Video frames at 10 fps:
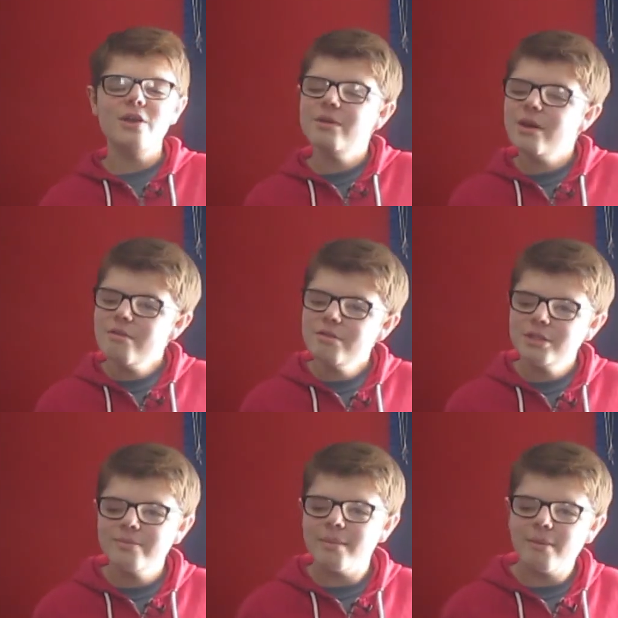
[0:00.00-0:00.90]
Who
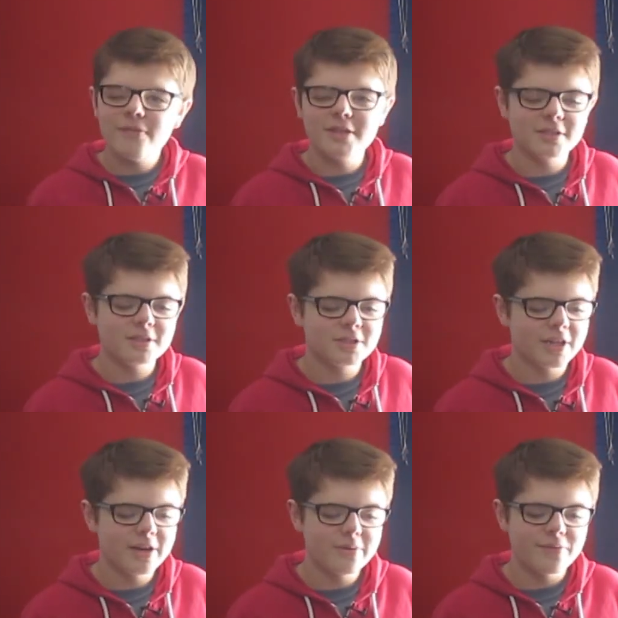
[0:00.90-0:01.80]
knows, you may be featured in the
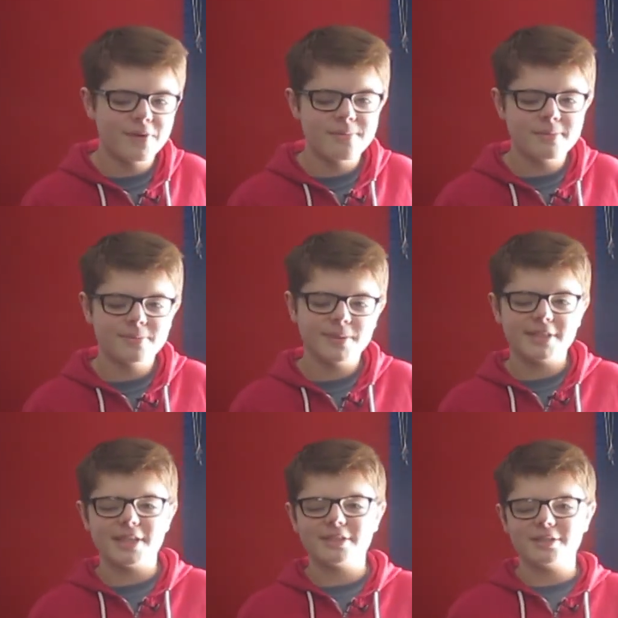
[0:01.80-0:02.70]
show if I remember to put
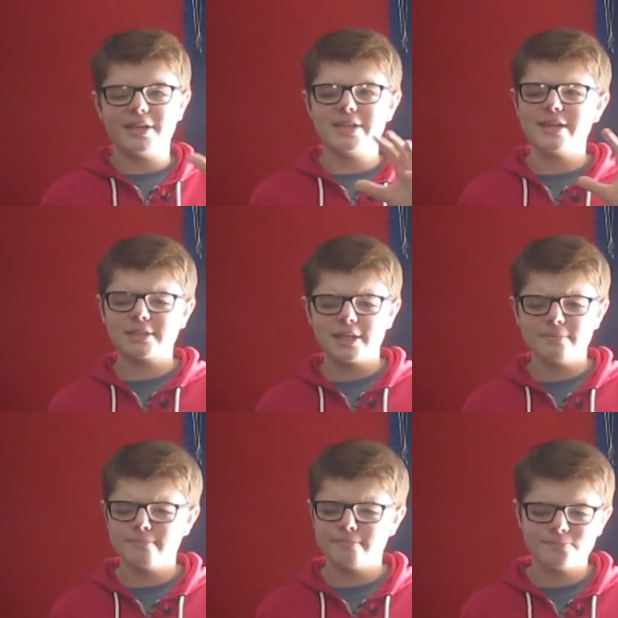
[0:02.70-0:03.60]
that section in next time.